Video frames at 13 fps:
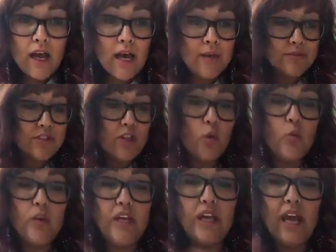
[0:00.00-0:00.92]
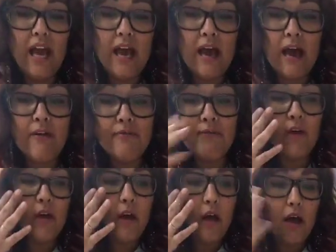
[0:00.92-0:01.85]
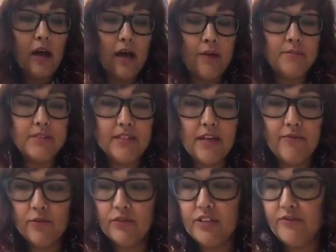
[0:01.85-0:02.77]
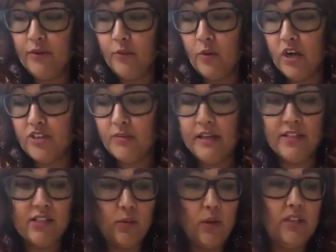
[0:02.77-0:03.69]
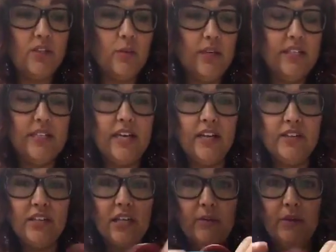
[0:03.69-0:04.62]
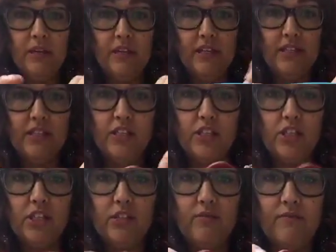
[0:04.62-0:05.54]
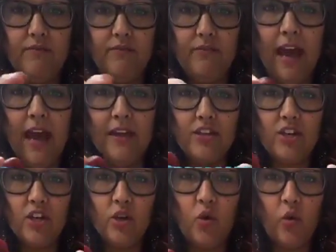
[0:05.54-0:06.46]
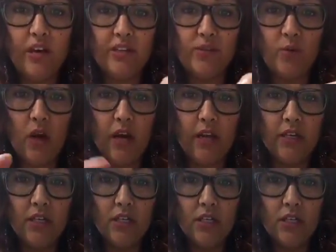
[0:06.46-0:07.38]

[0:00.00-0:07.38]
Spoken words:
So we have several different watch bands. The ones that we sell is going to be this fat turquoise one.